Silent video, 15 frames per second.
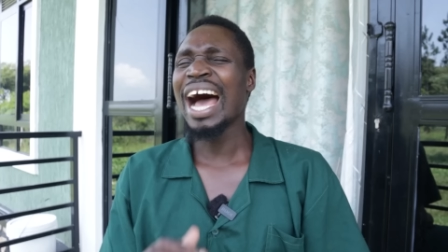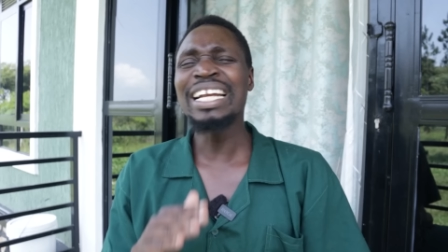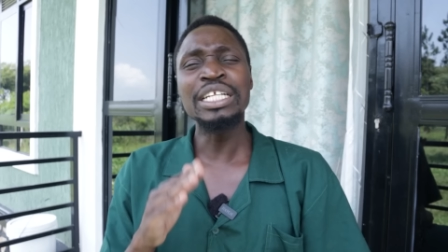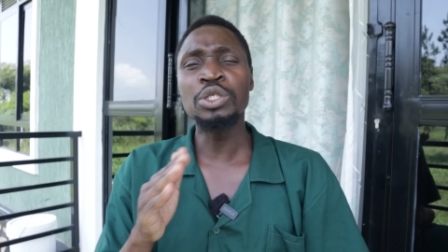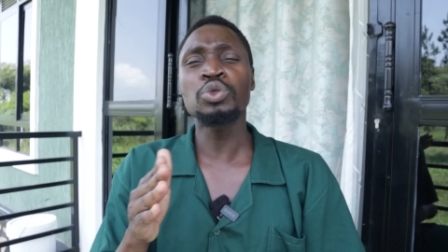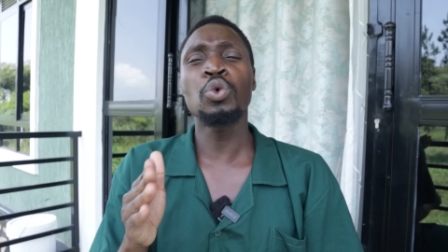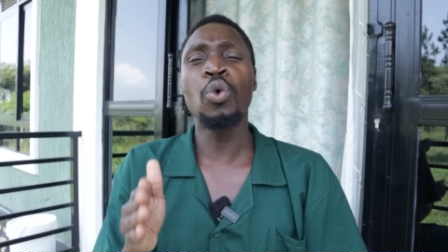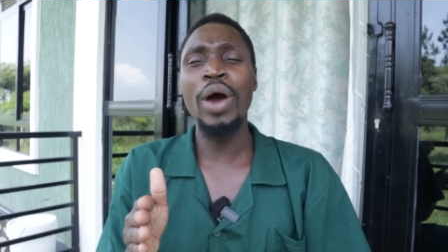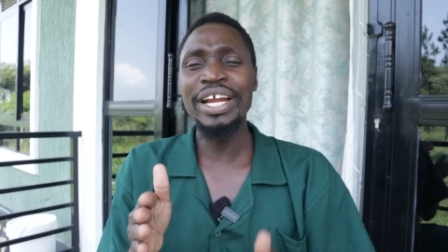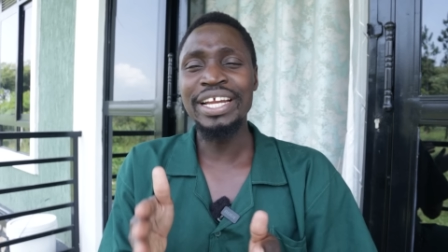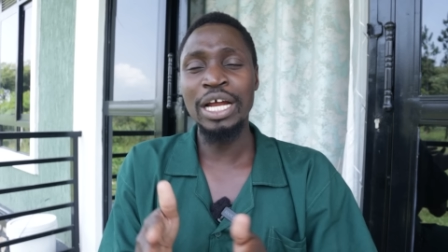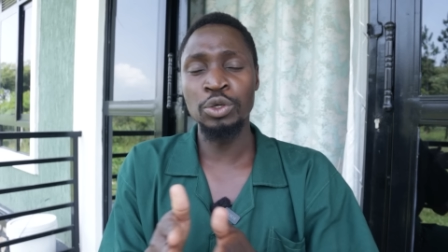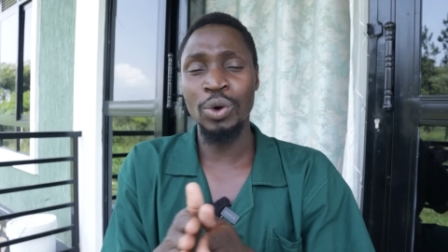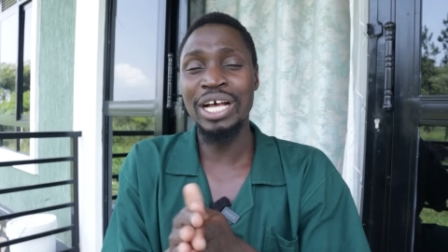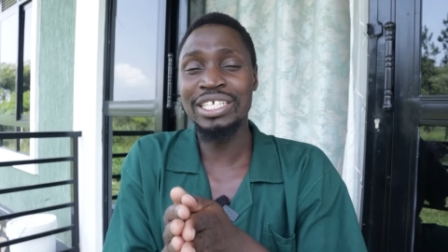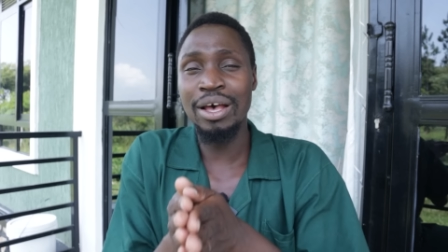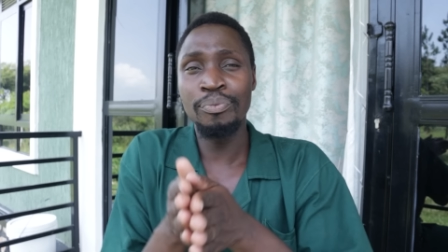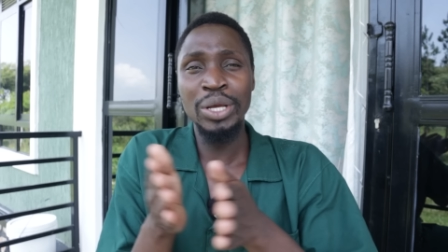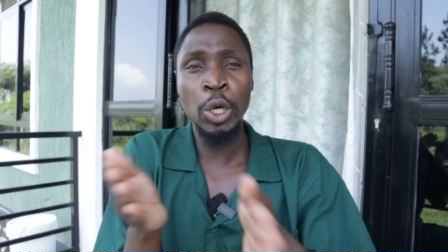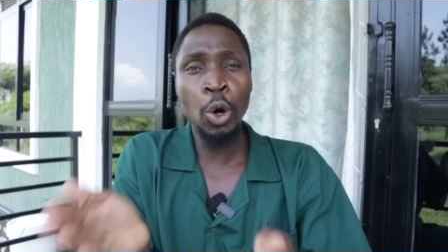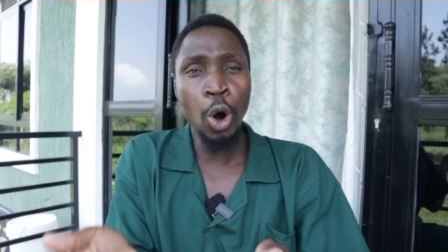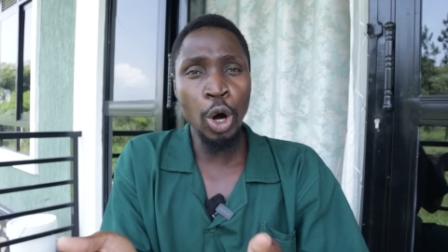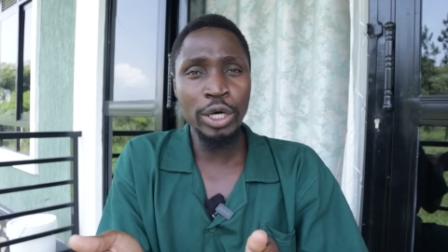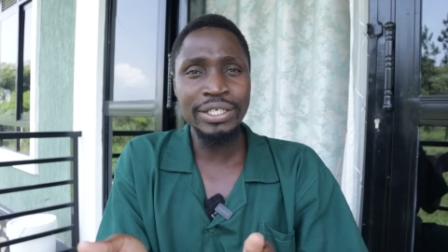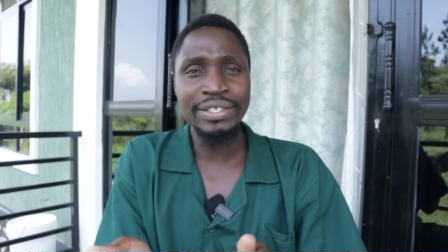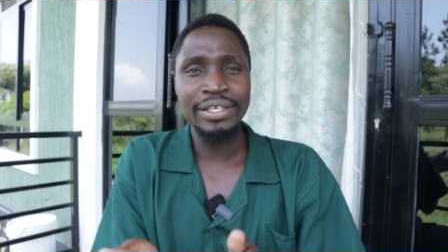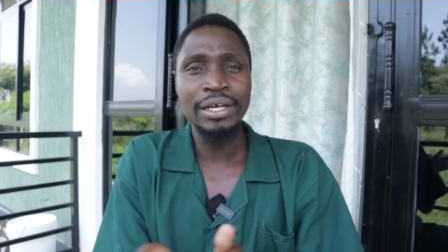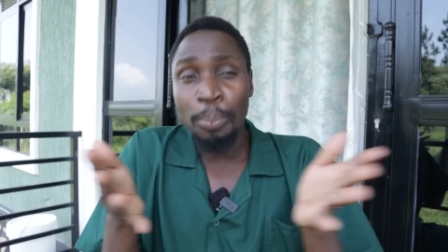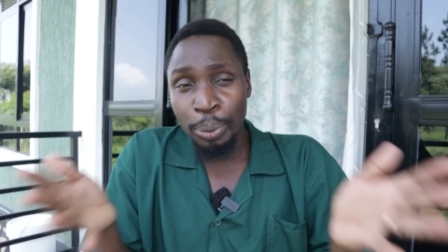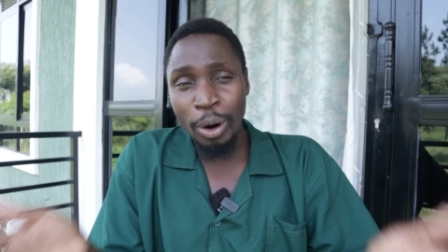And it's quite hard to answer,
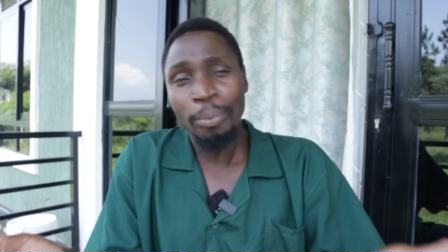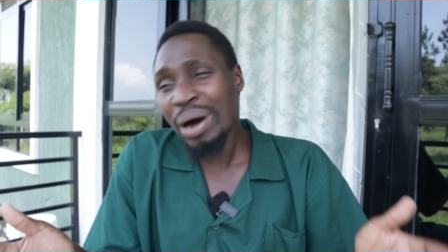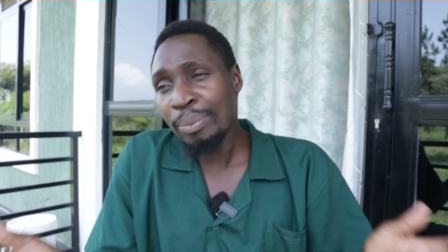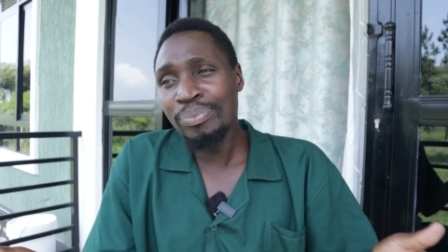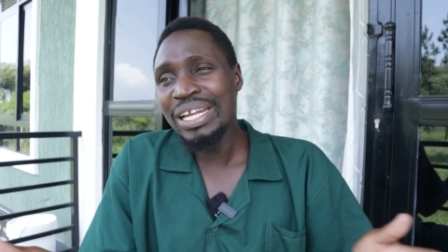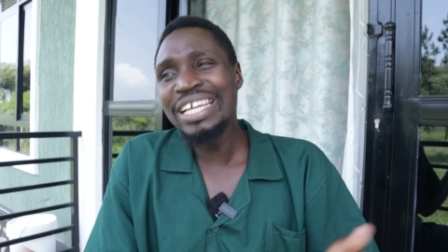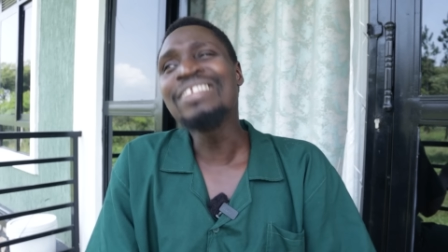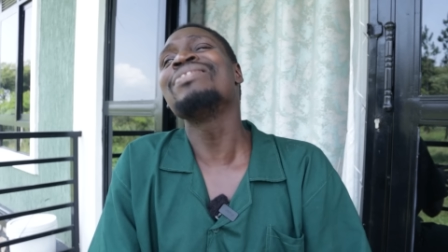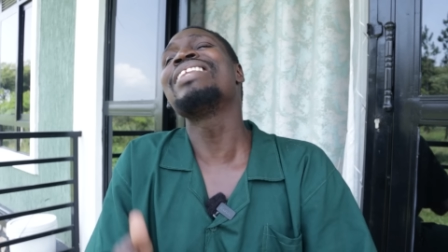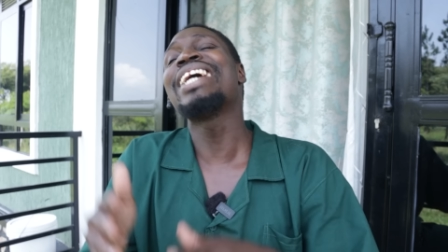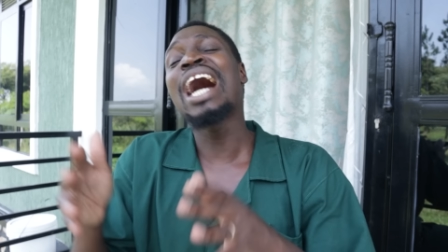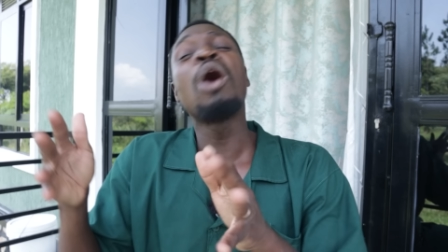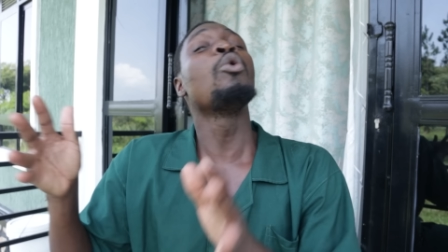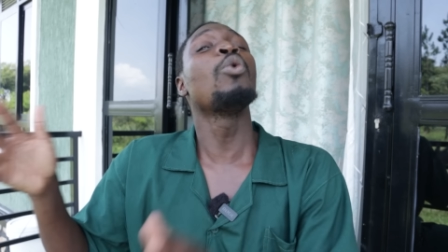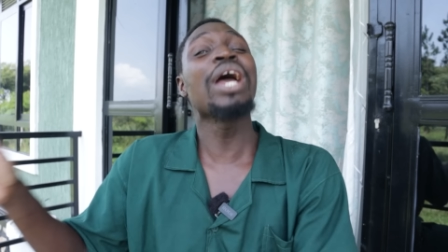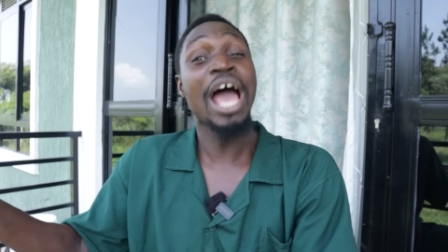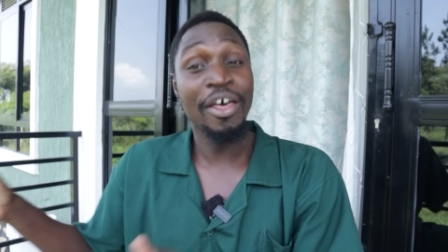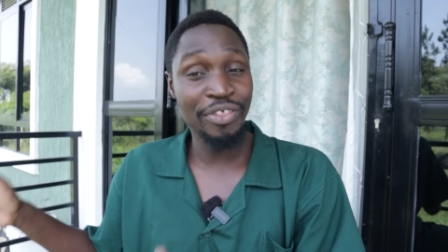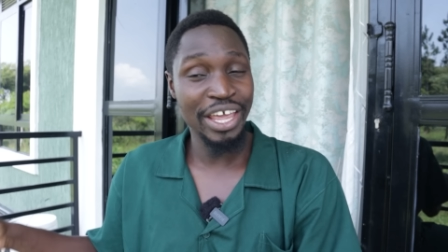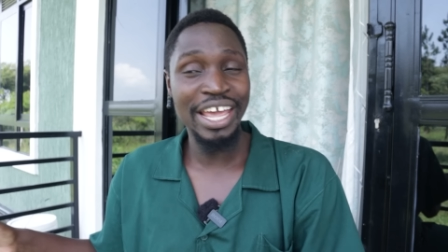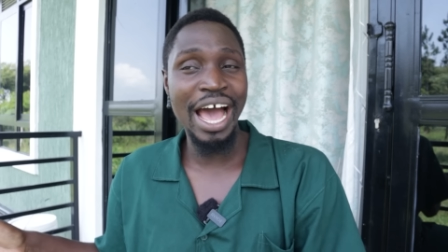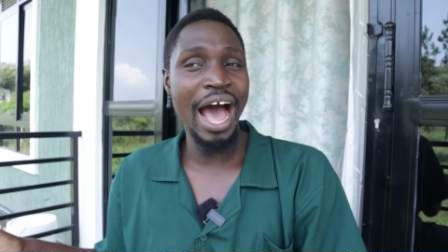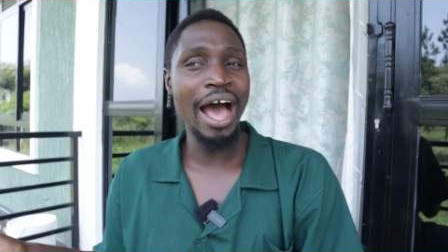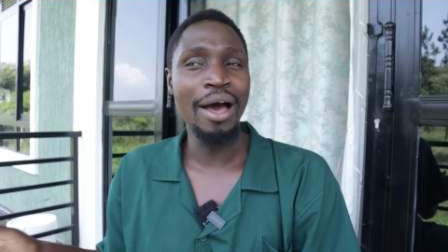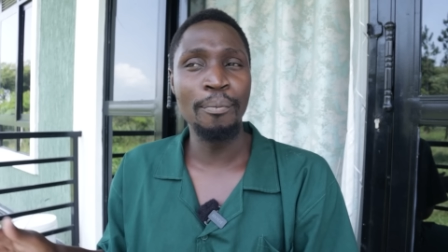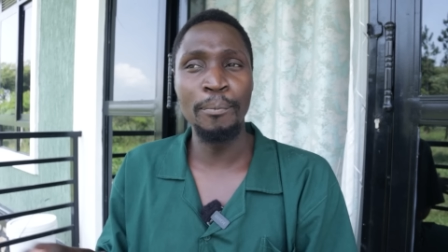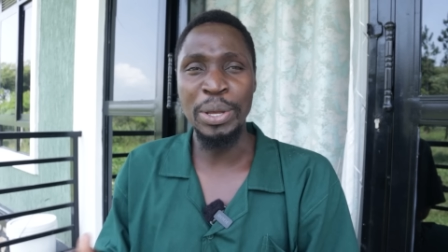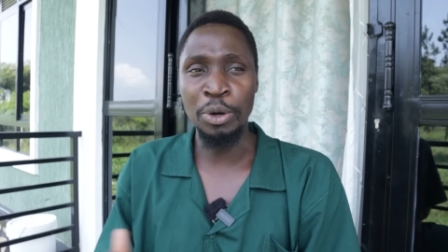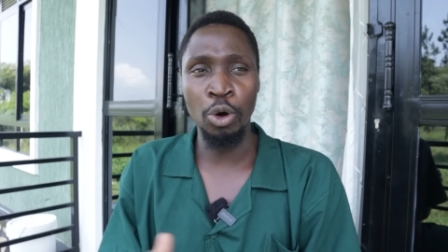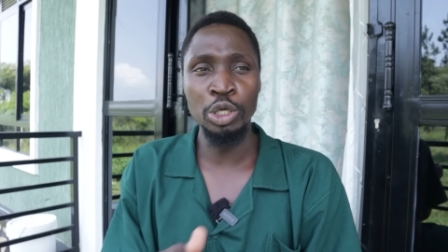because probably they are where they are
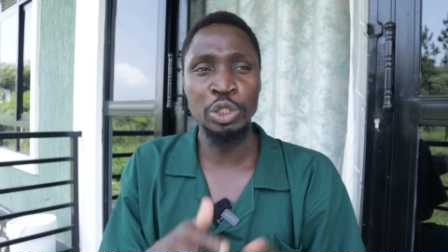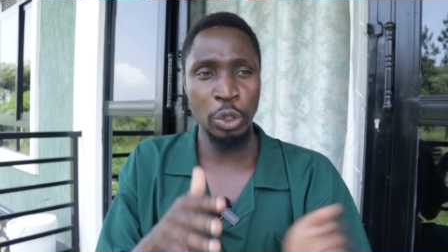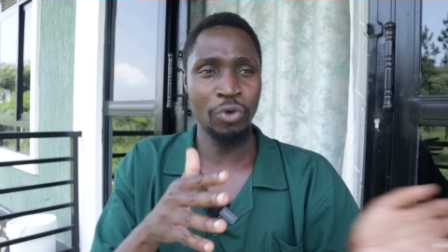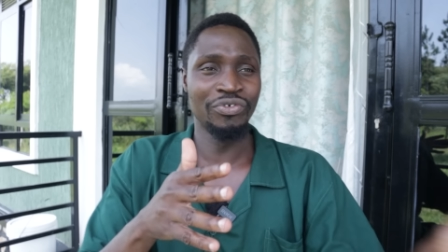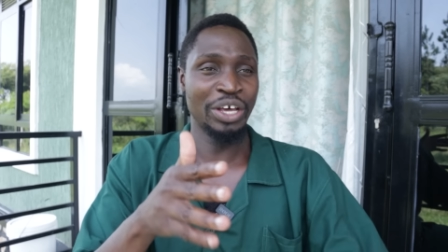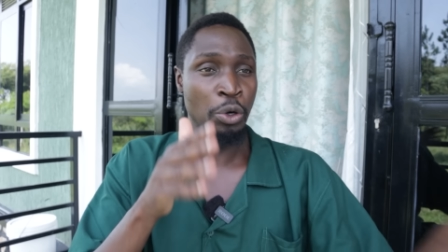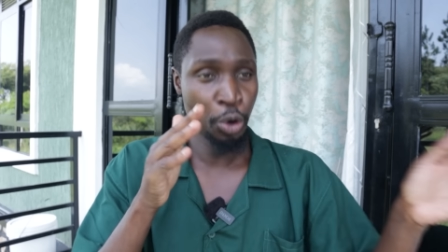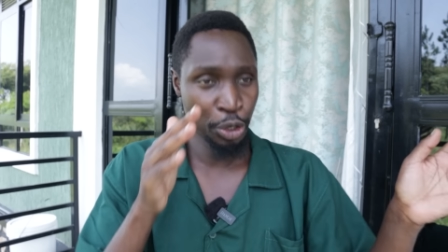because of the